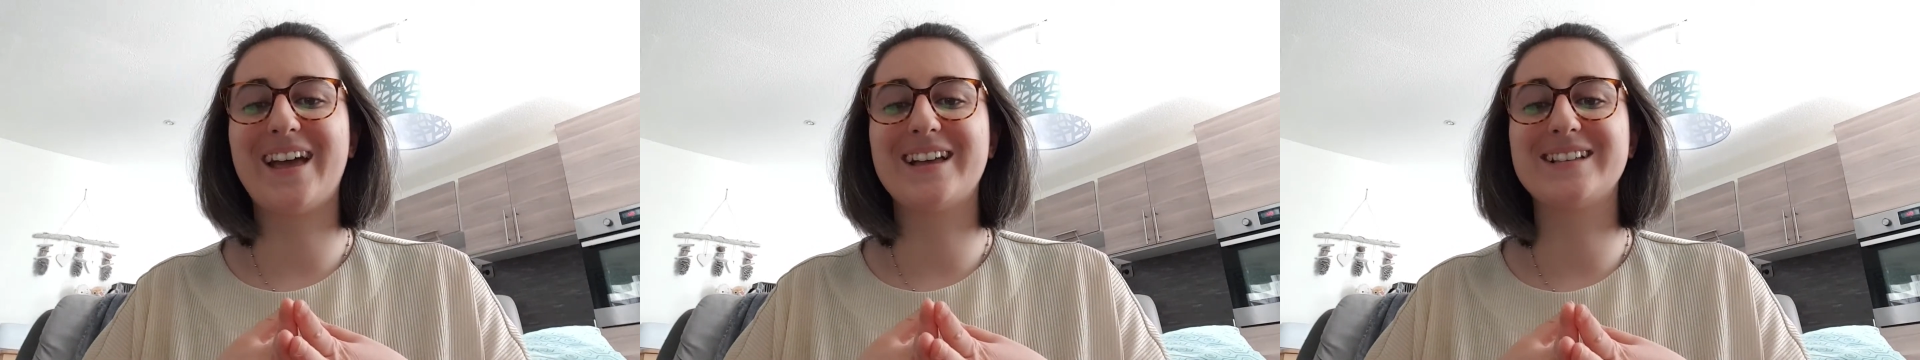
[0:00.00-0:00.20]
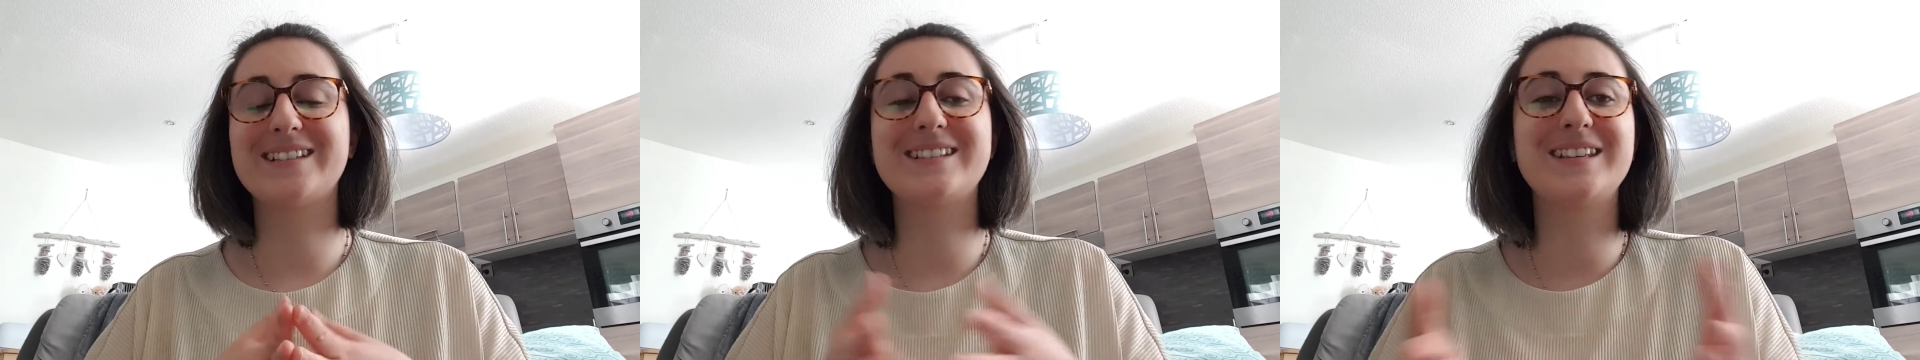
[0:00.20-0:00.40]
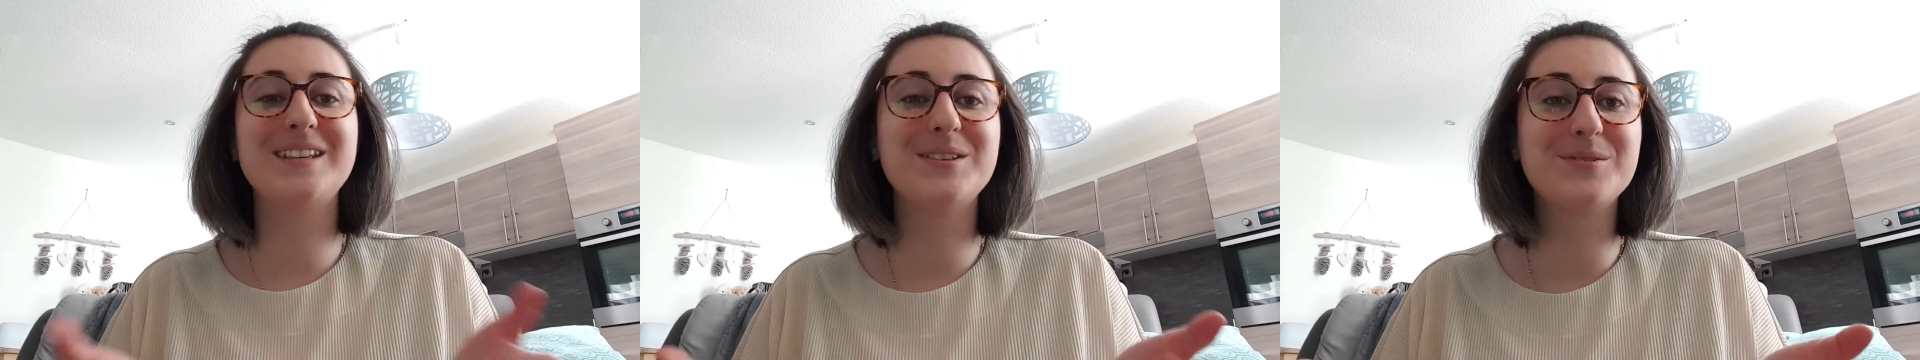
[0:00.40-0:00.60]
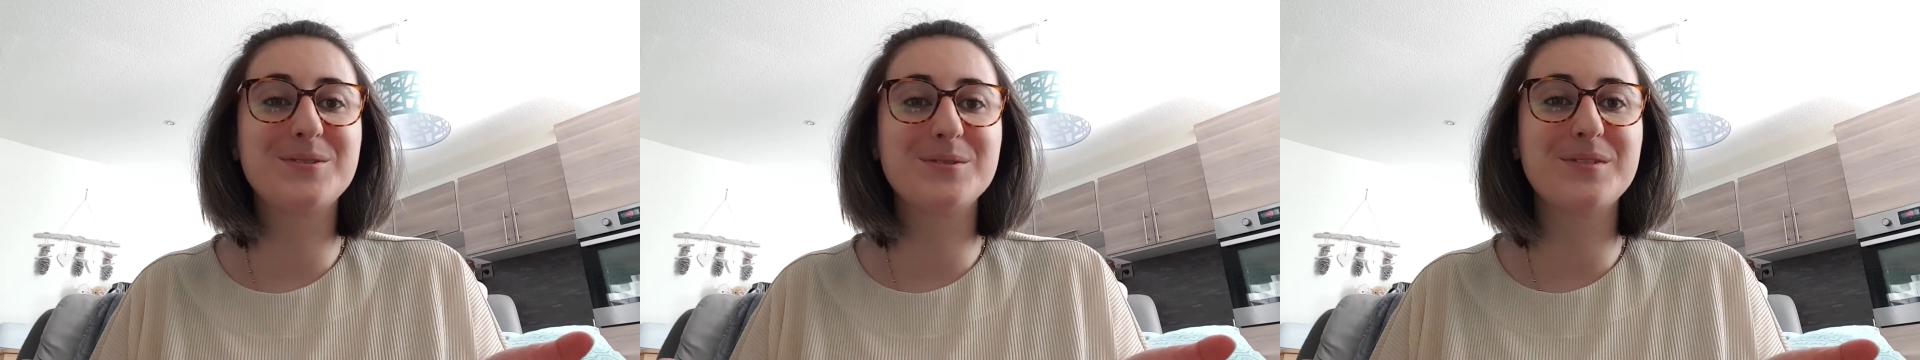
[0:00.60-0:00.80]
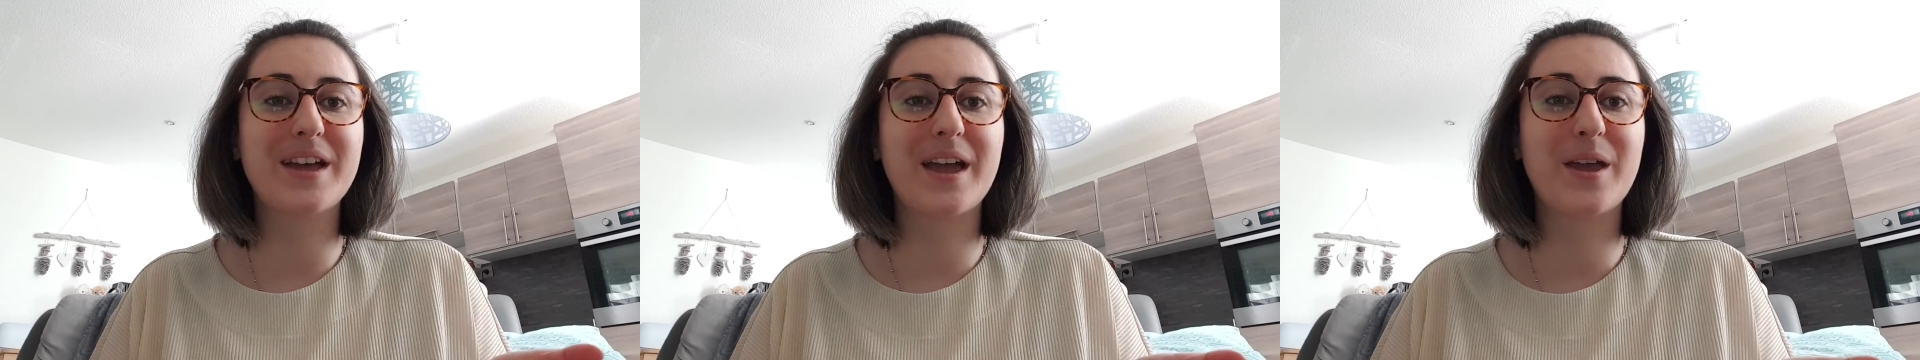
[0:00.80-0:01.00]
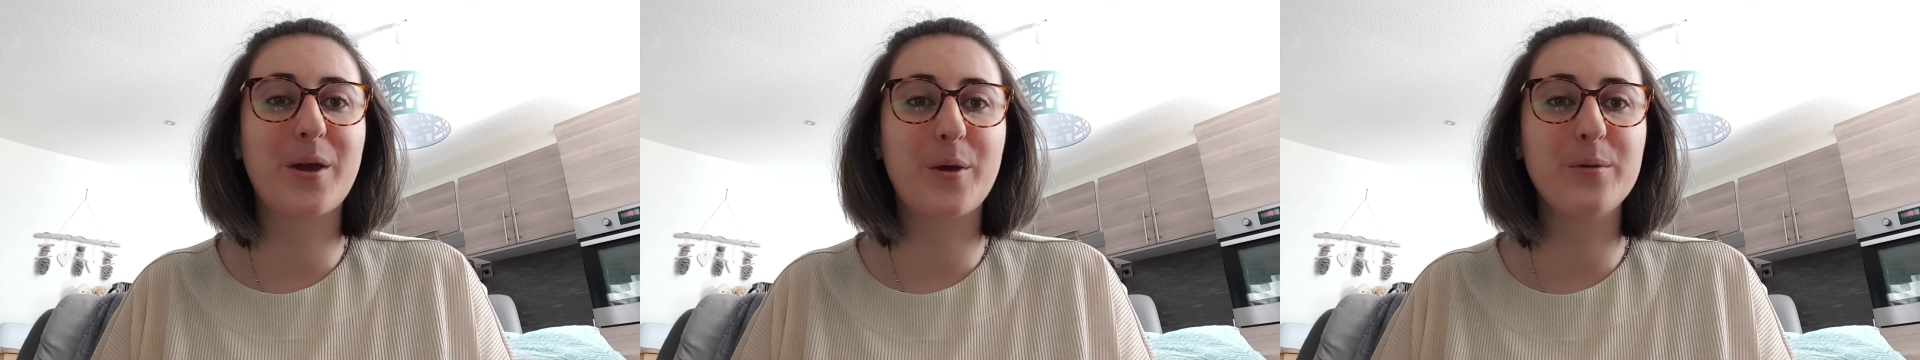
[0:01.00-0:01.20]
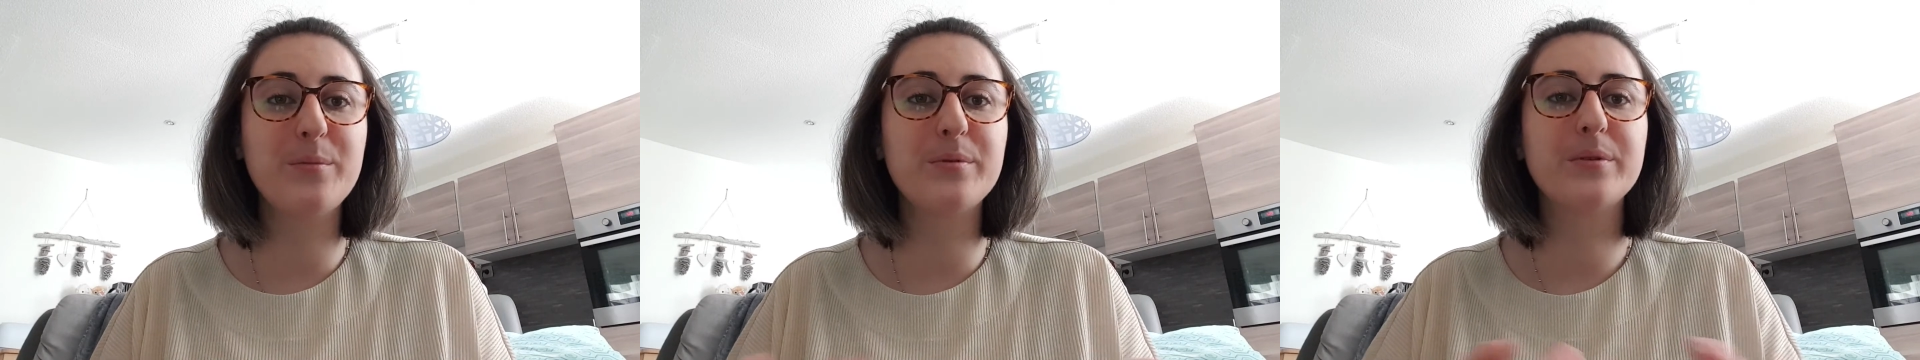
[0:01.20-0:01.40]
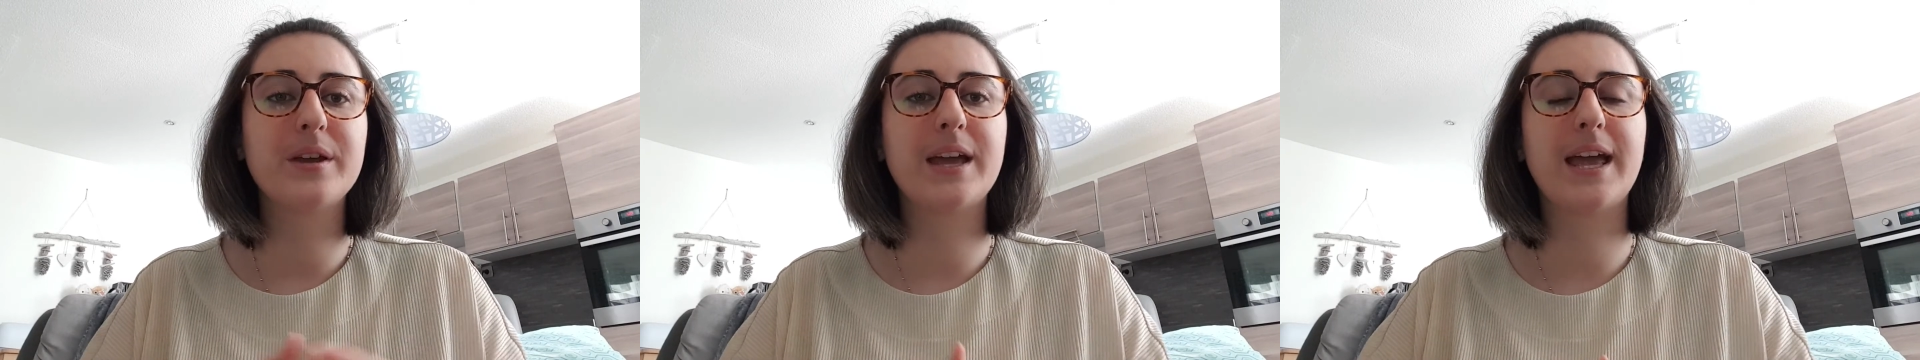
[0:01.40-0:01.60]
See you soon, I hope.
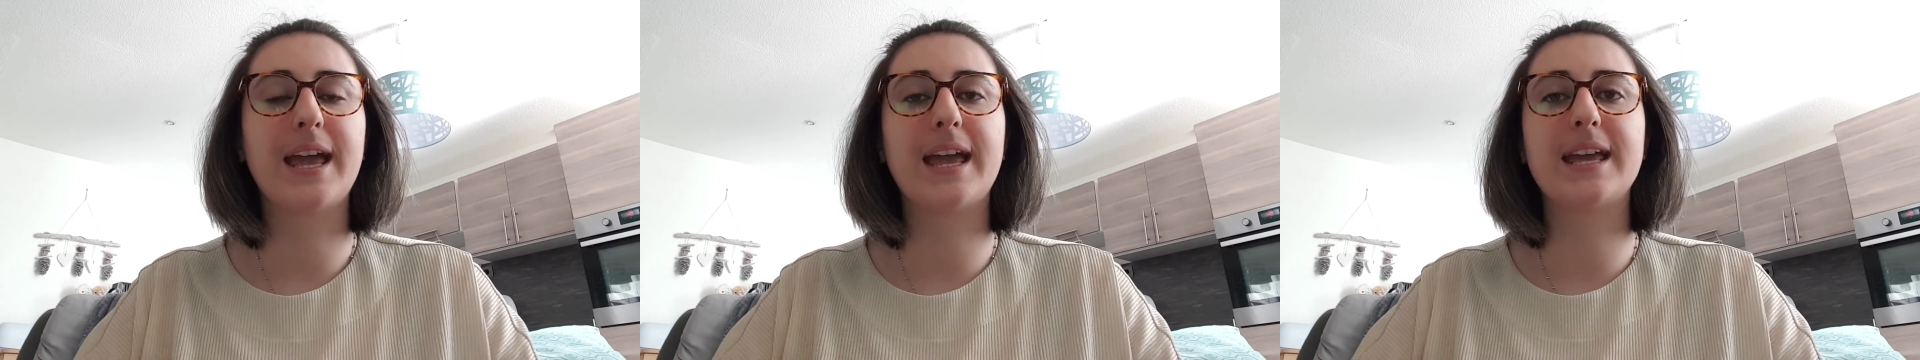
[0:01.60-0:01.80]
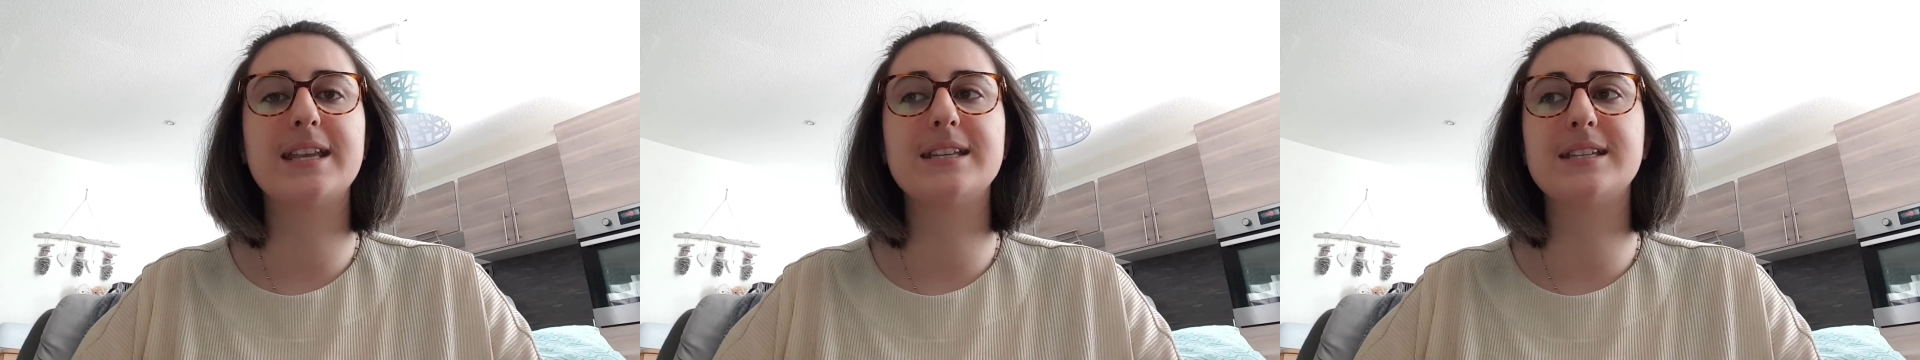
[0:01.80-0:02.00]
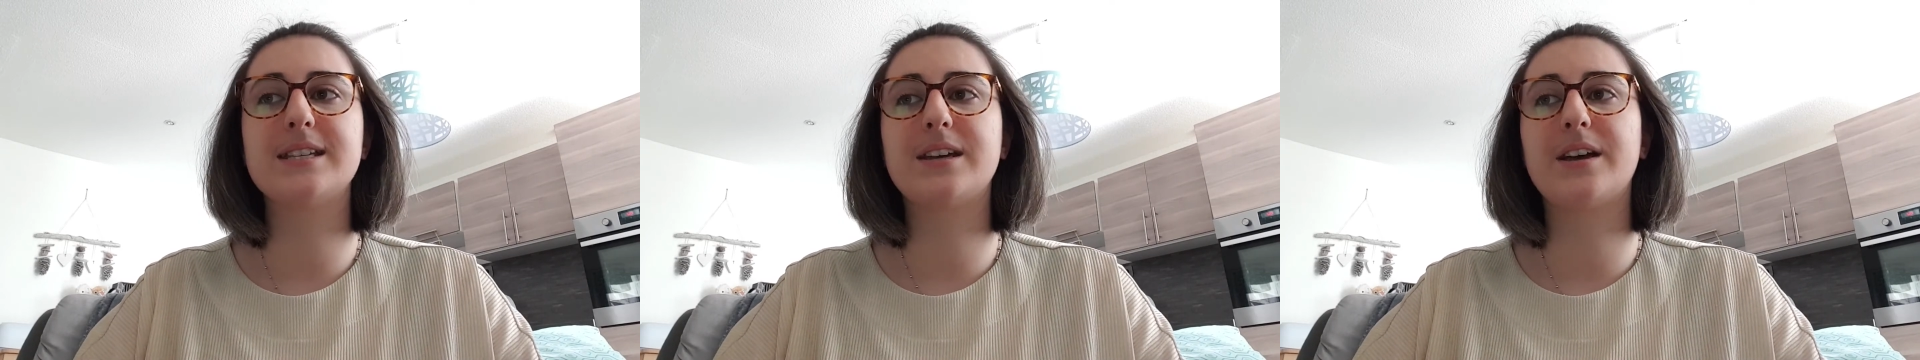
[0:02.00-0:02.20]
And